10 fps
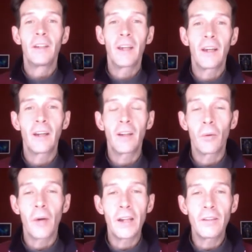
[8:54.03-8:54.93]
and a
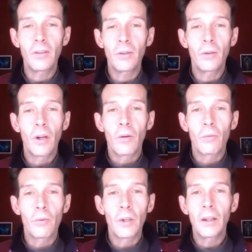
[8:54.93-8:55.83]
way to
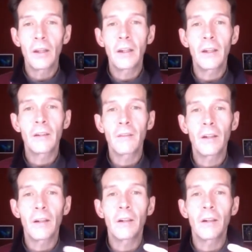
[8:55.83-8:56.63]
really